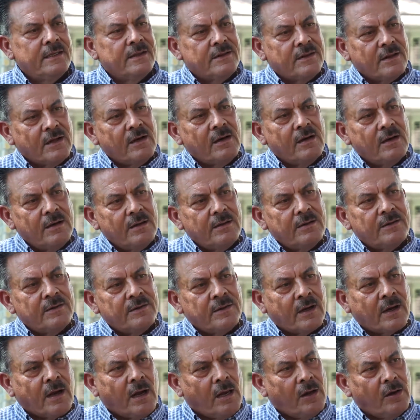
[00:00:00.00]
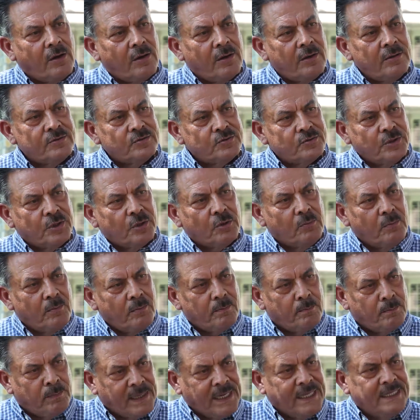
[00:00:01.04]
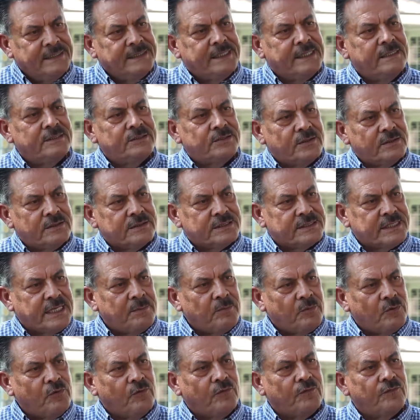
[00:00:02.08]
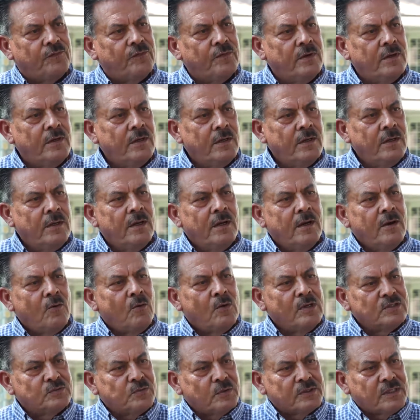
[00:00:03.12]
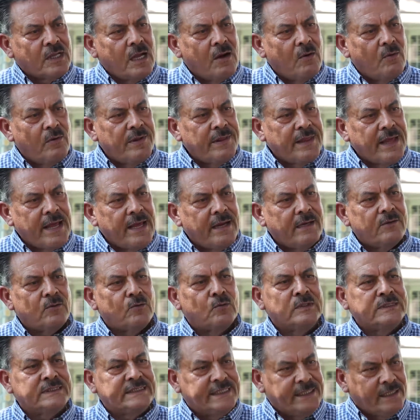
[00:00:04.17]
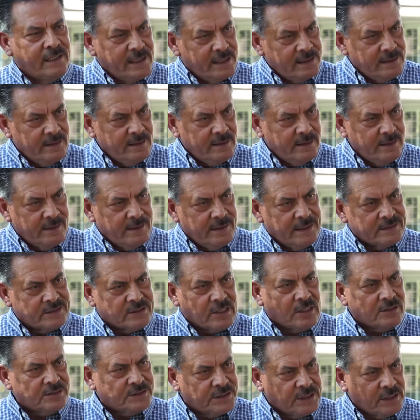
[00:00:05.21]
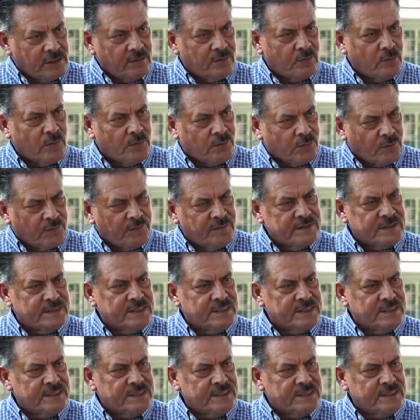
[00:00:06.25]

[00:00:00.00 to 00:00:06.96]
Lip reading: the color so it'll blend into the same roof. Once we're done with that, we seal it. It's all sealed with roofing